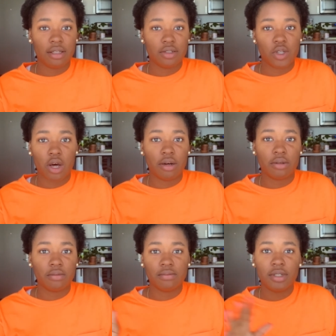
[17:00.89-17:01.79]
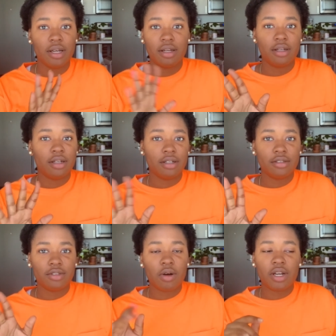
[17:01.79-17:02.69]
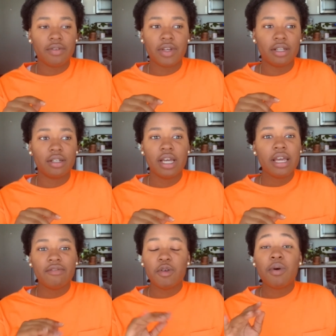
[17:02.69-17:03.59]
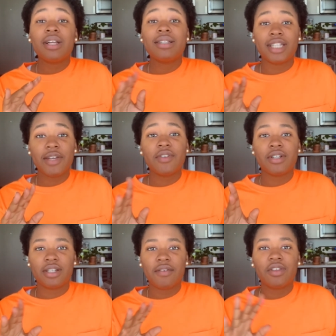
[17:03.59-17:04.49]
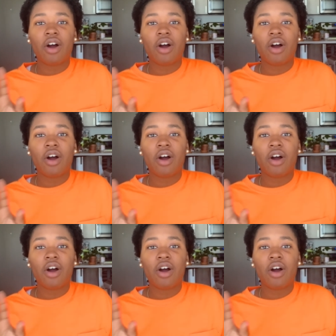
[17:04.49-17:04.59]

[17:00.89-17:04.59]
So don't even, if you want to save yourself the